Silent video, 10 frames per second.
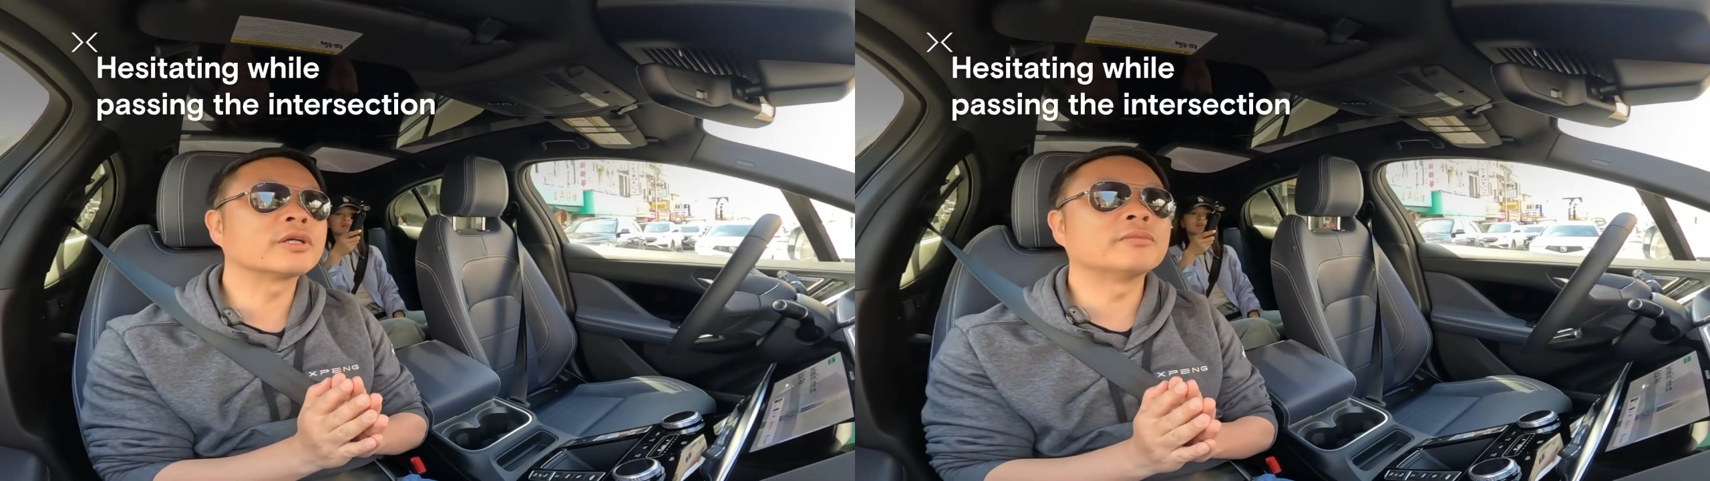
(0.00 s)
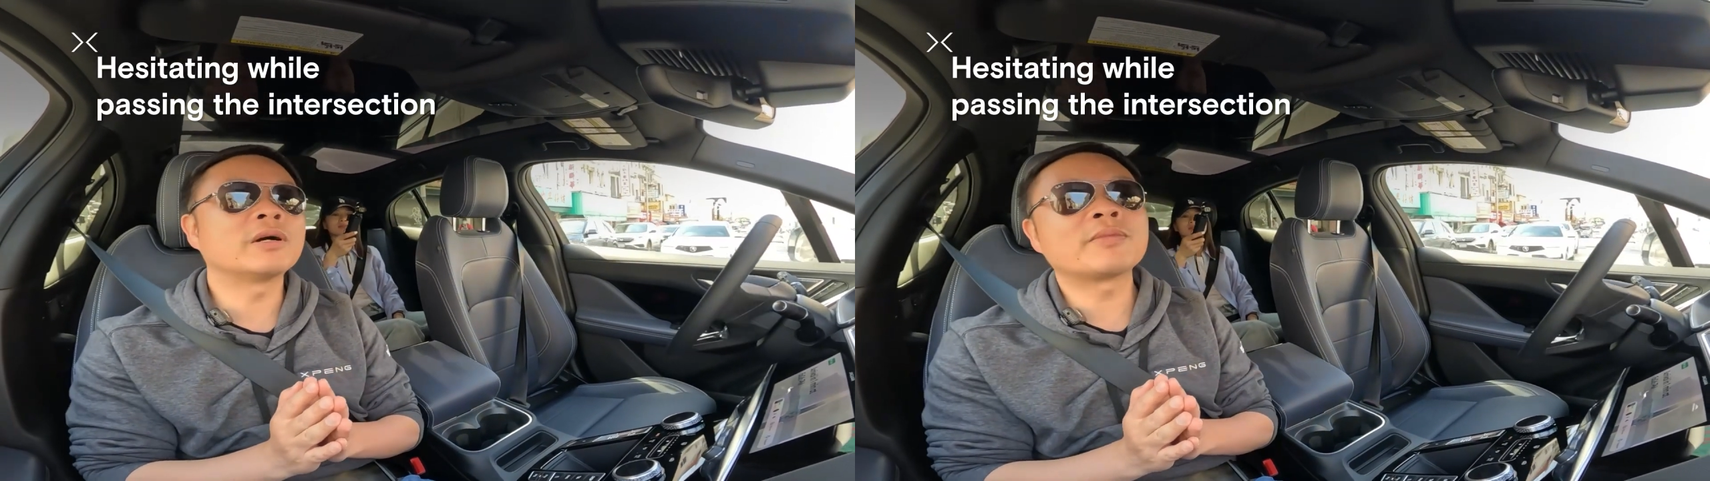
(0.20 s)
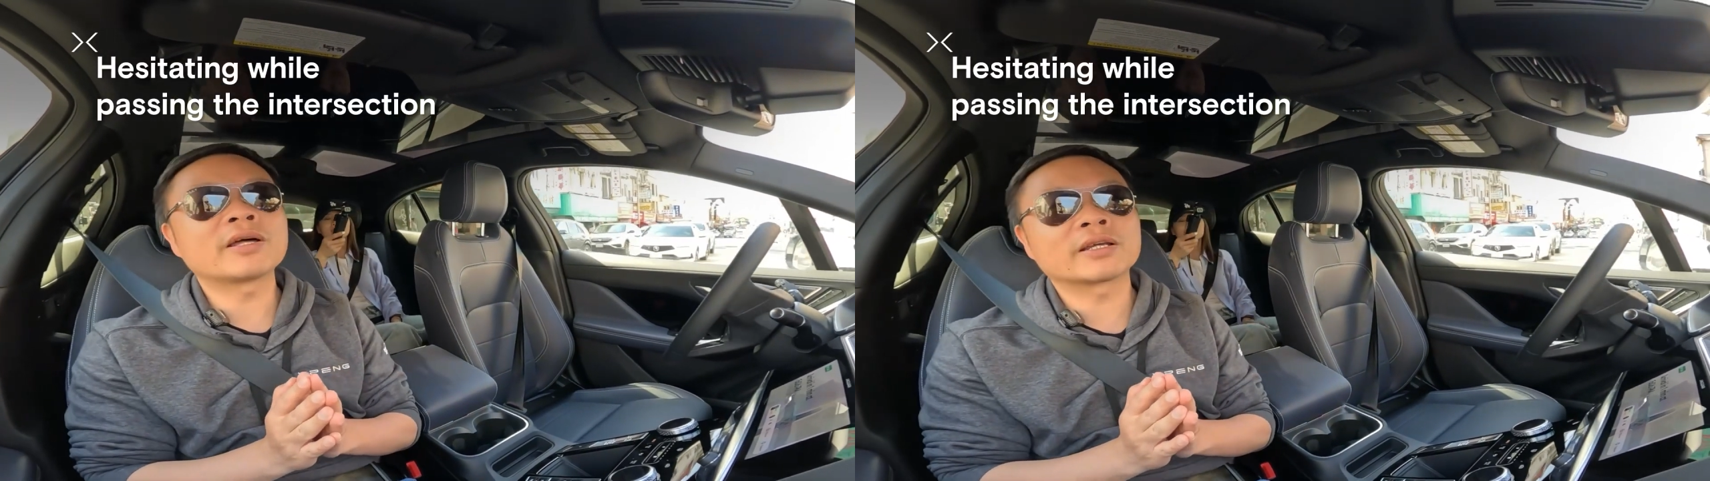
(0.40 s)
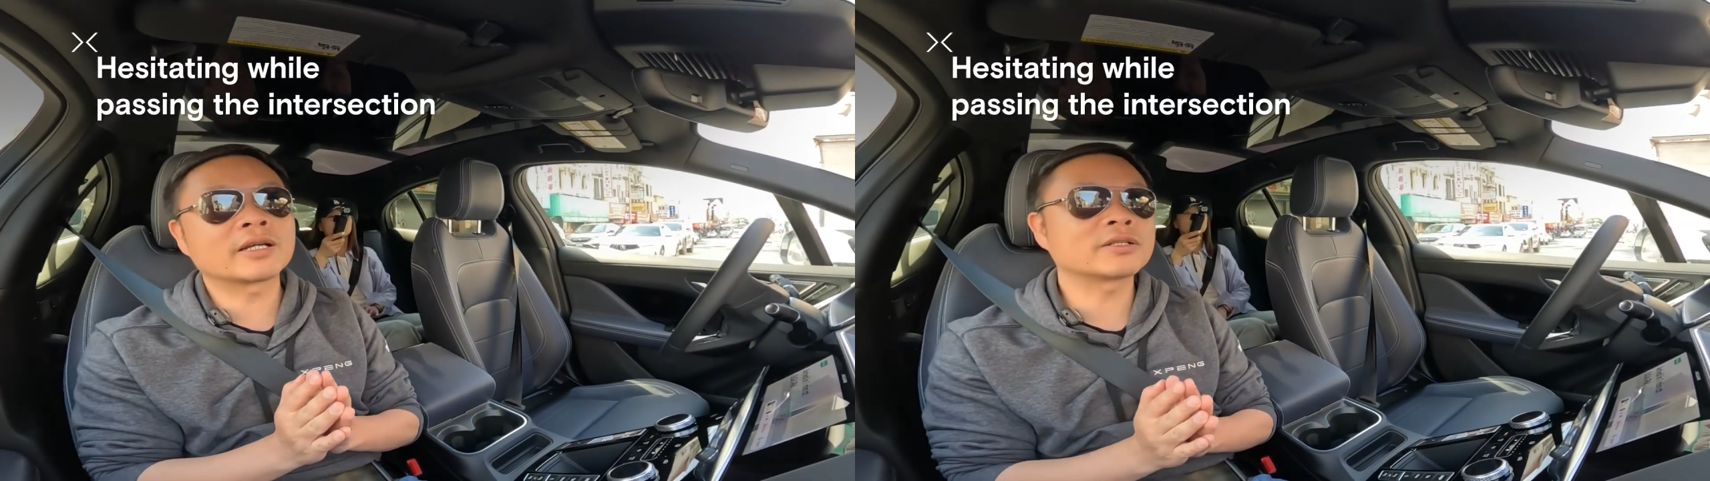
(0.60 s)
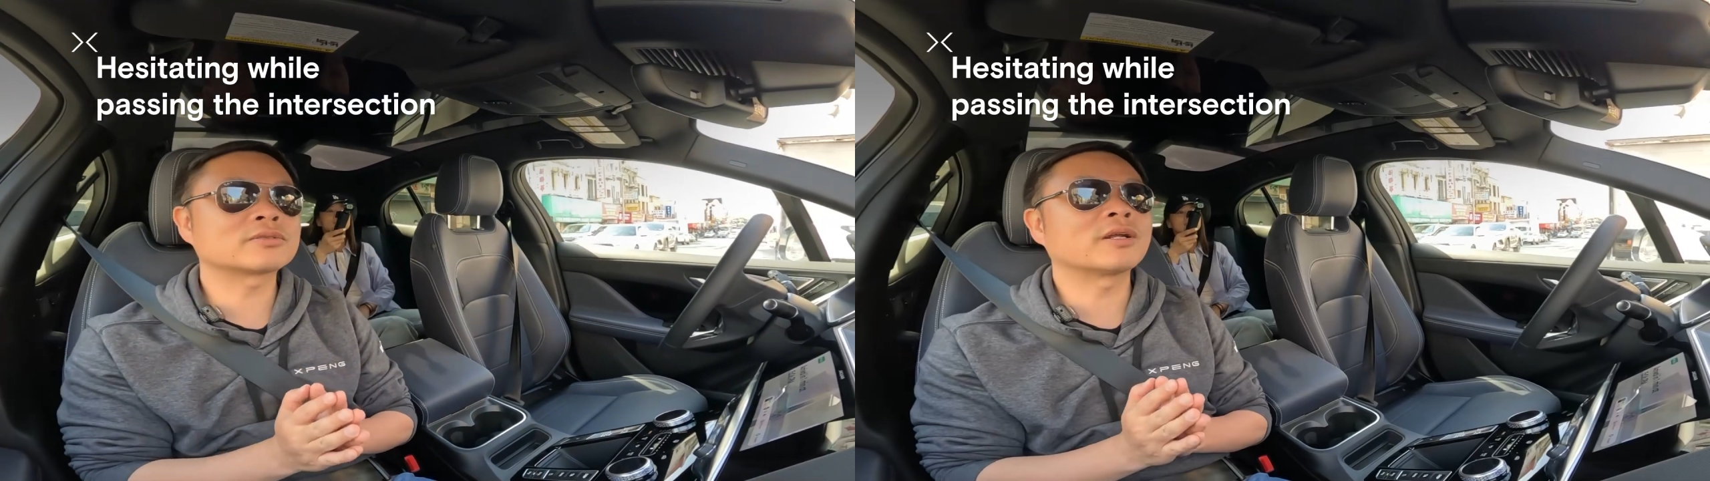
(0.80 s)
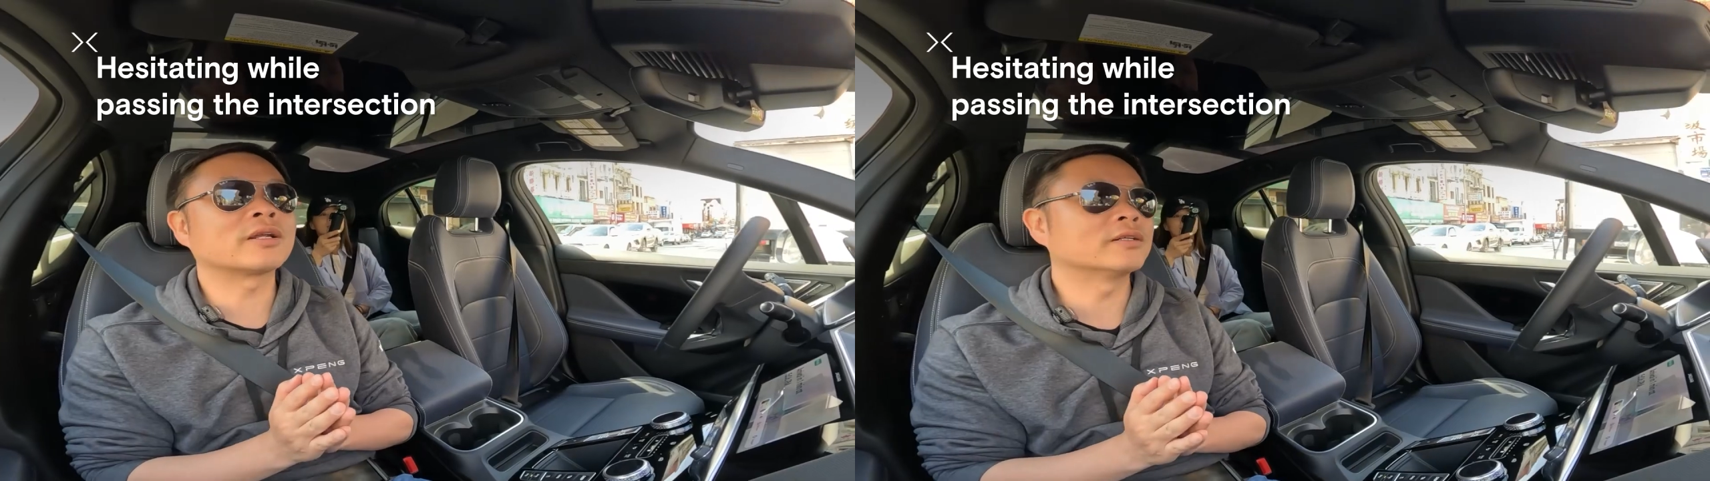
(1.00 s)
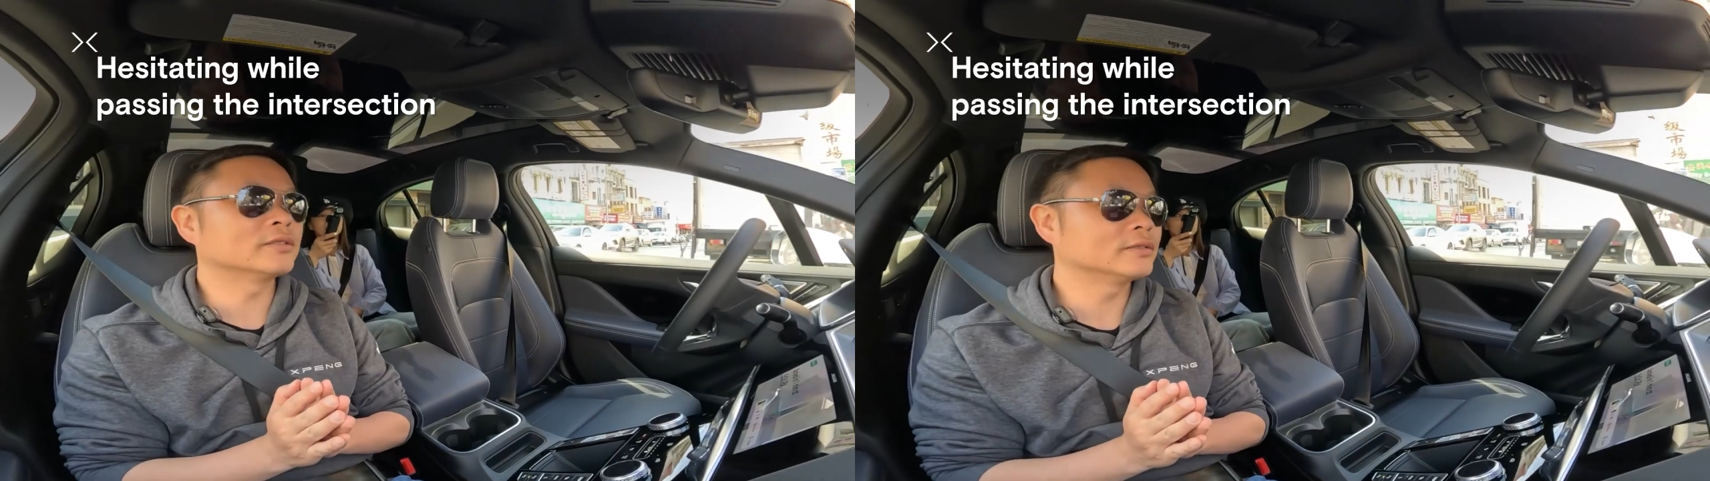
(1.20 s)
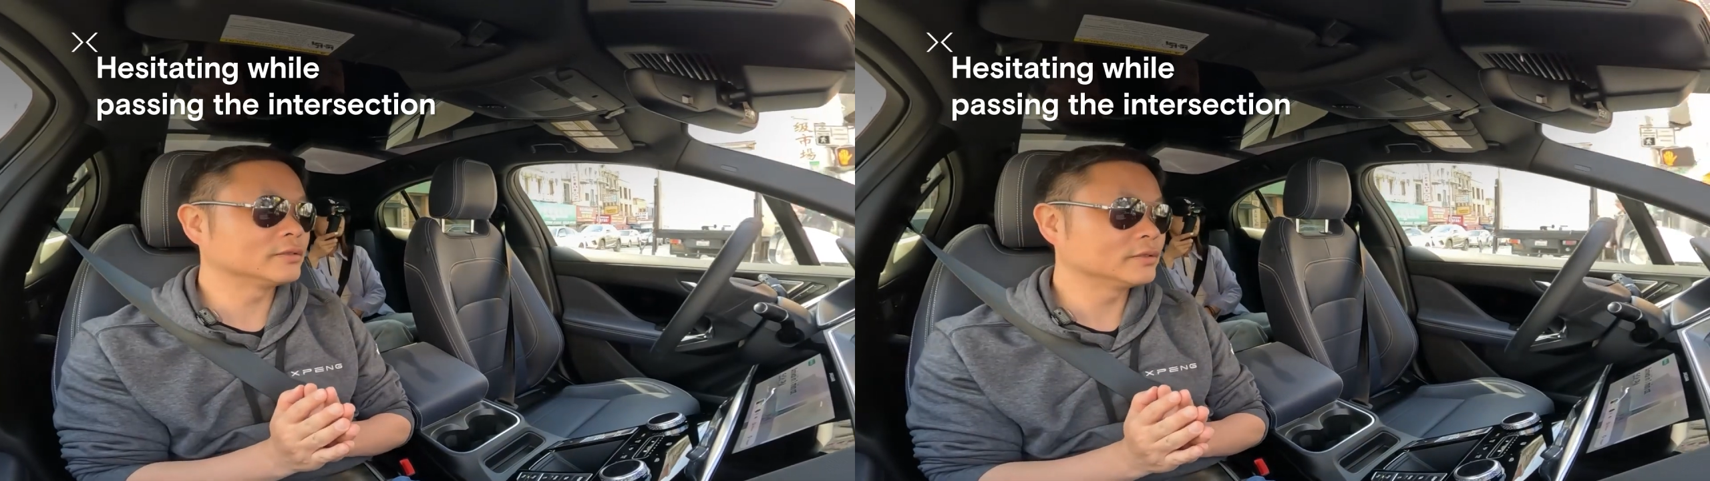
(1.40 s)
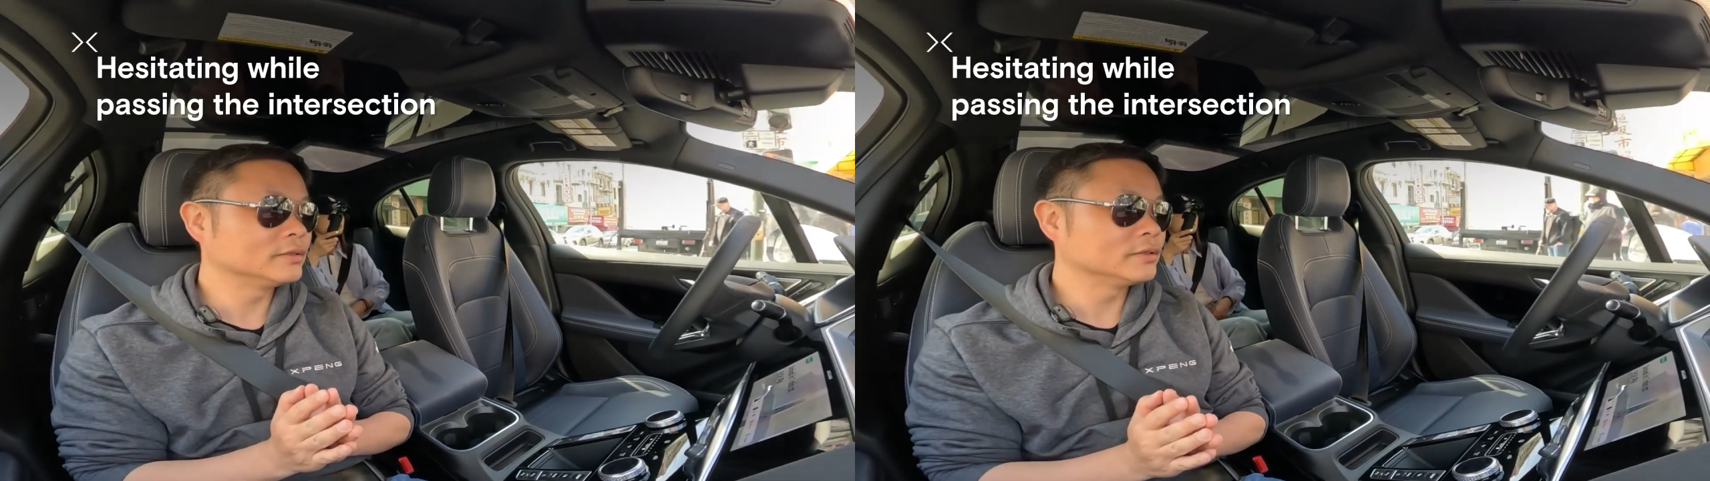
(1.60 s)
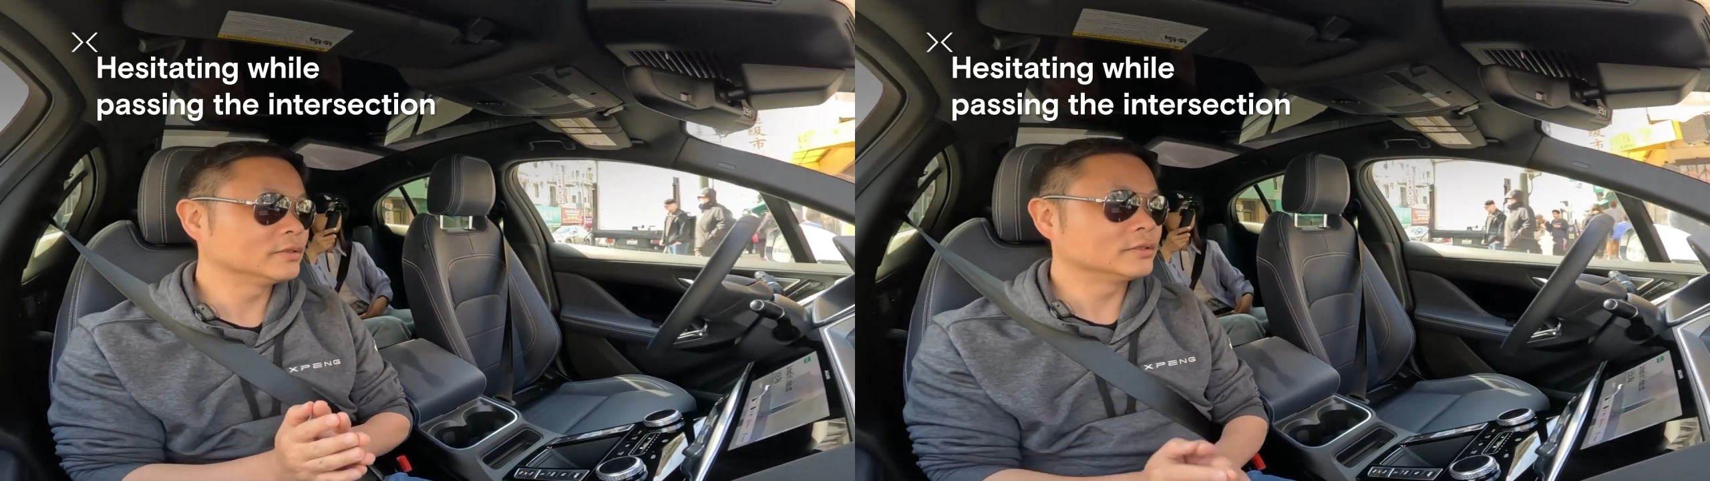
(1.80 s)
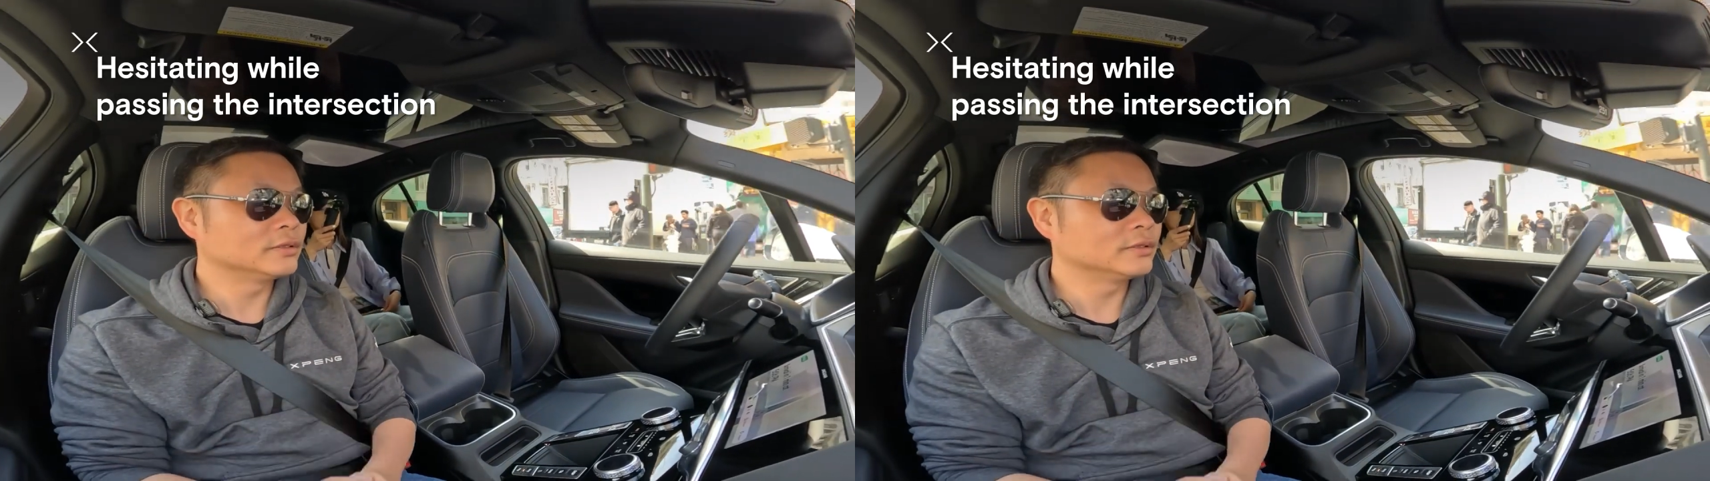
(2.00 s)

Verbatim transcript: hesitant and reluctant.